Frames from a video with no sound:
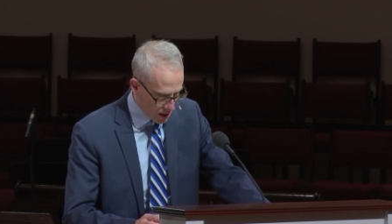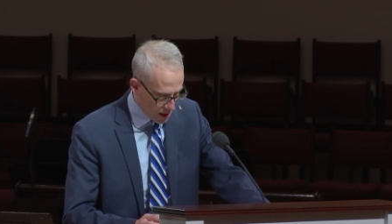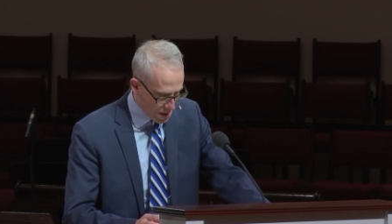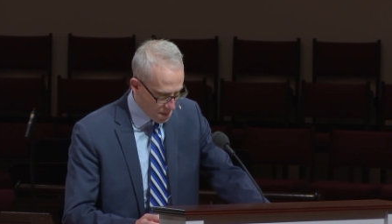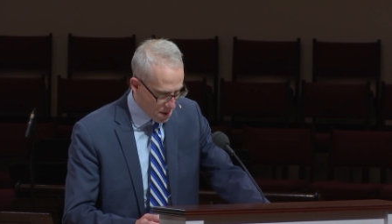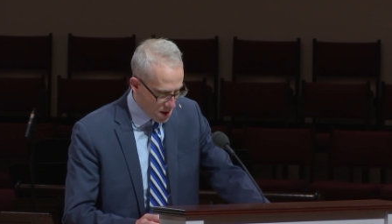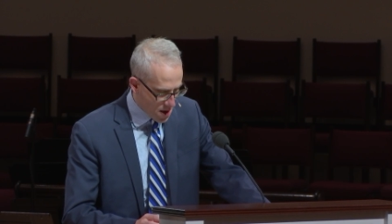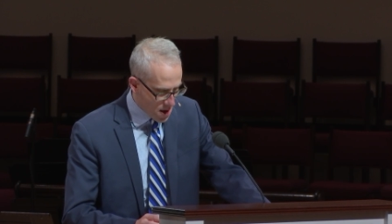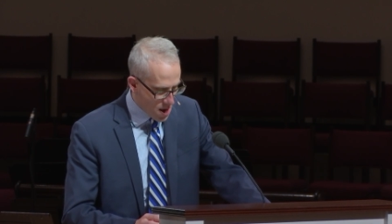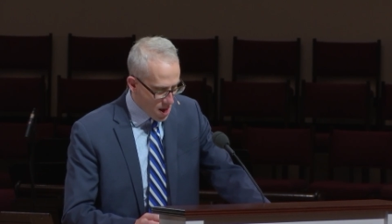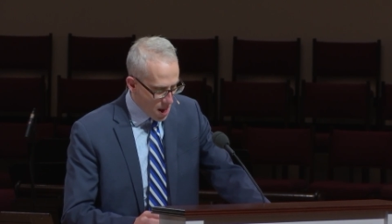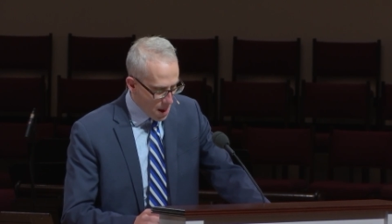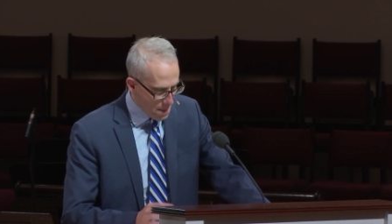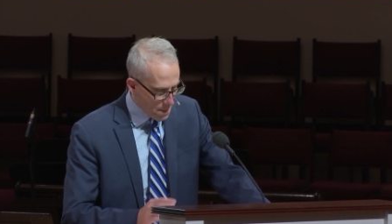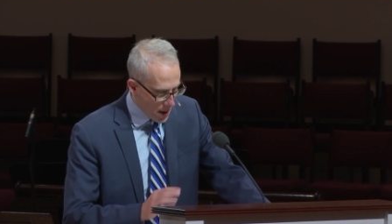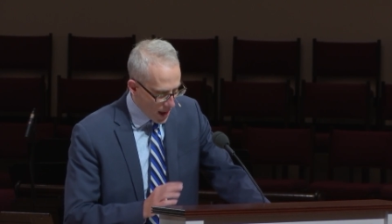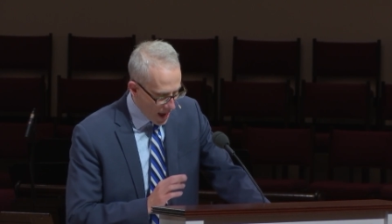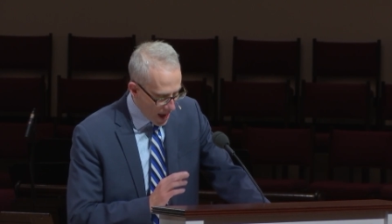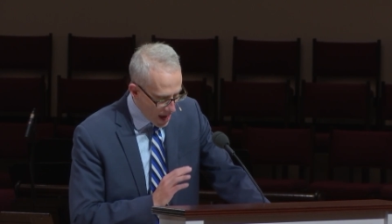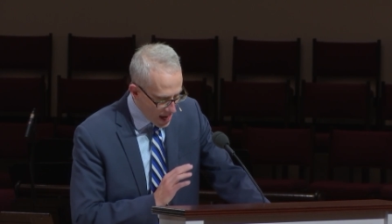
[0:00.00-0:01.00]
him,
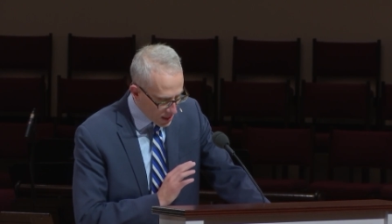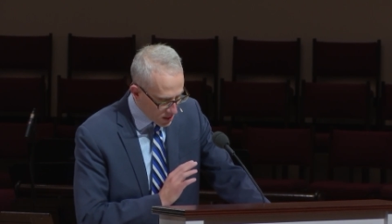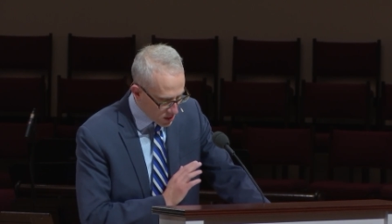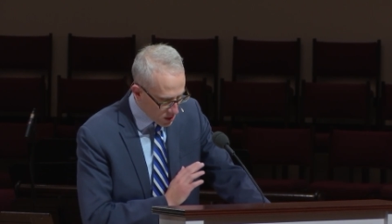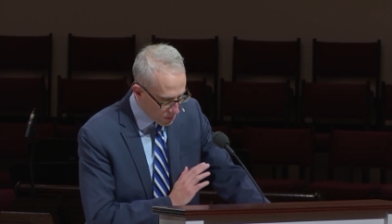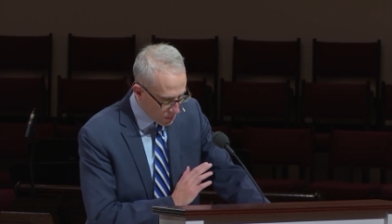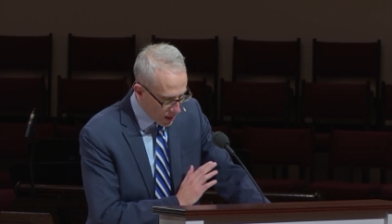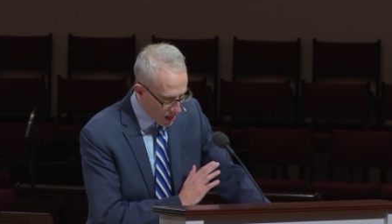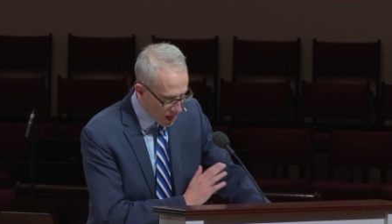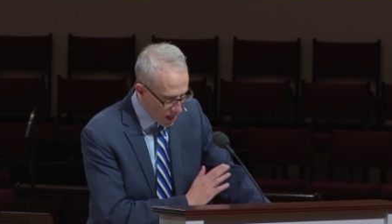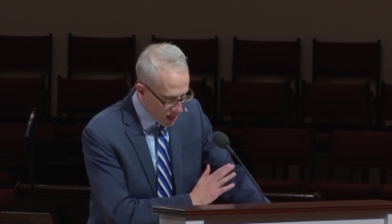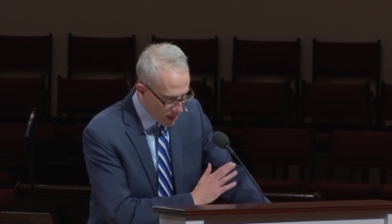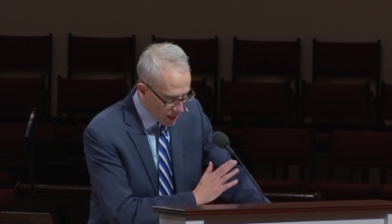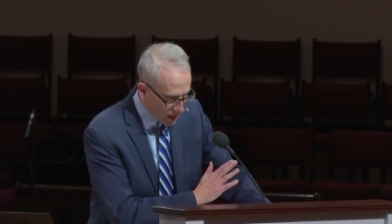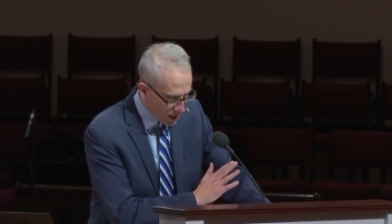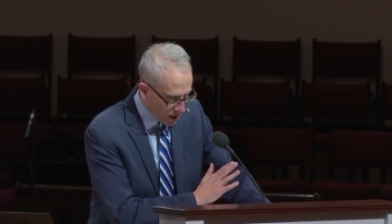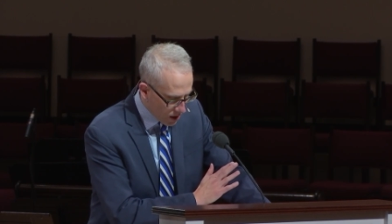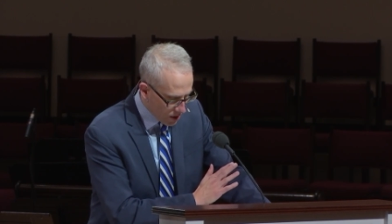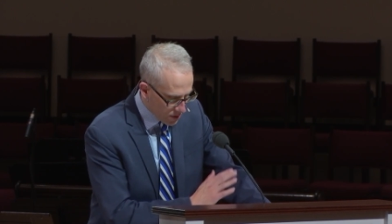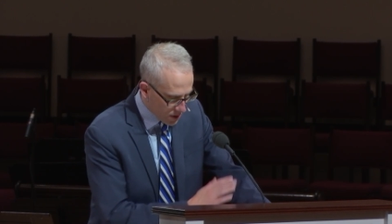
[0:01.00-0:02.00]
passed
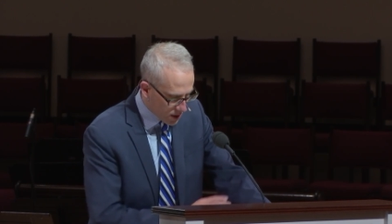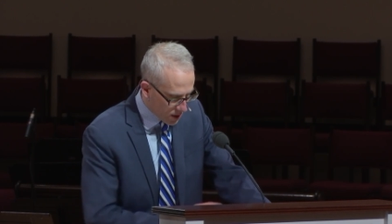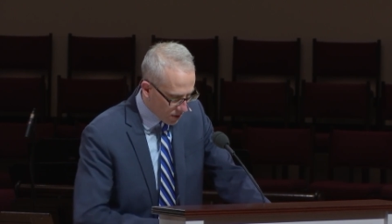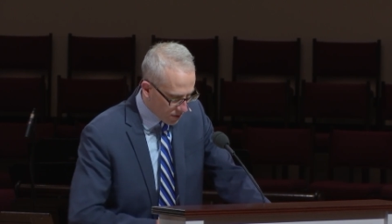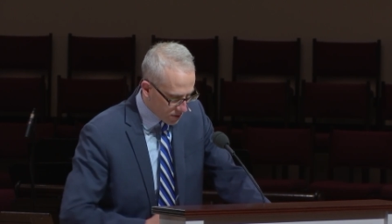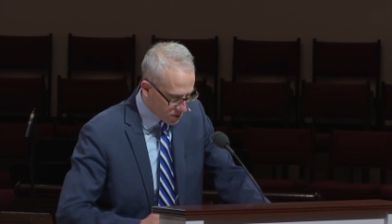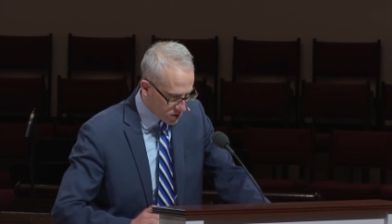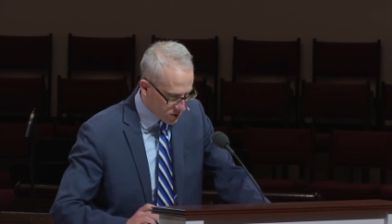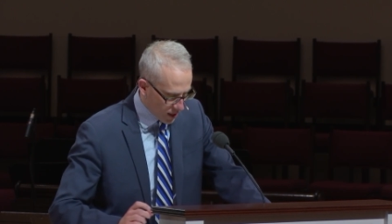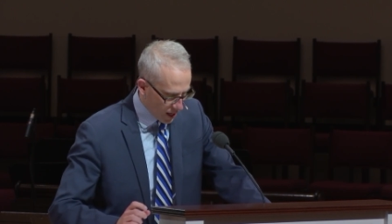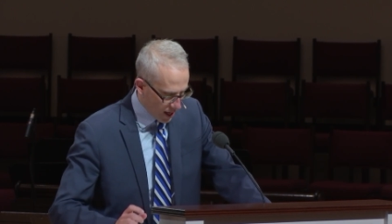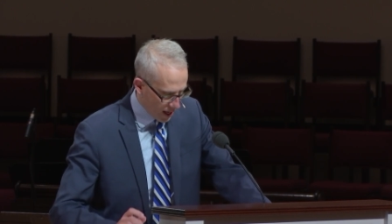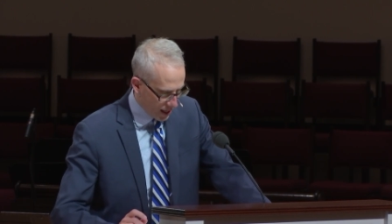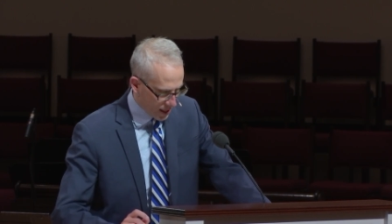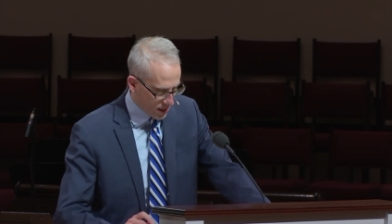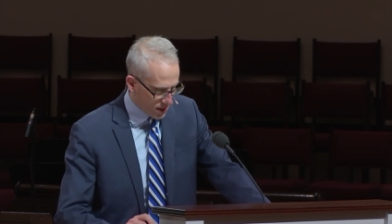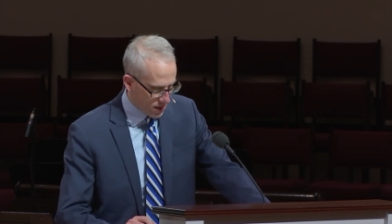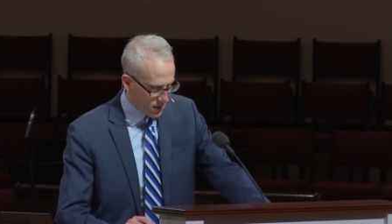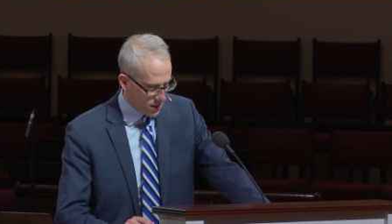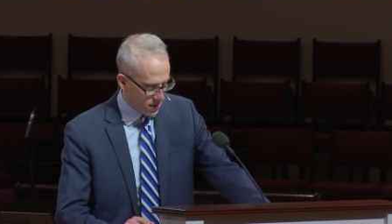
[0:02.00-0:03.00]
by on the other side.